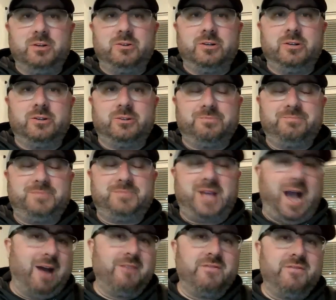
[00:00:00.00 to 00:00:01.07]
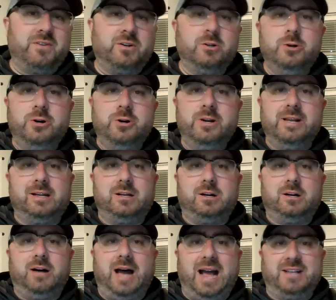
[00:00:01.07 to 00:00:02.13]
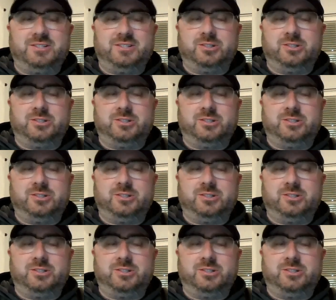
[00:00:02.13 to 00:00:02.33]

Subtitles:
little convoluted in class,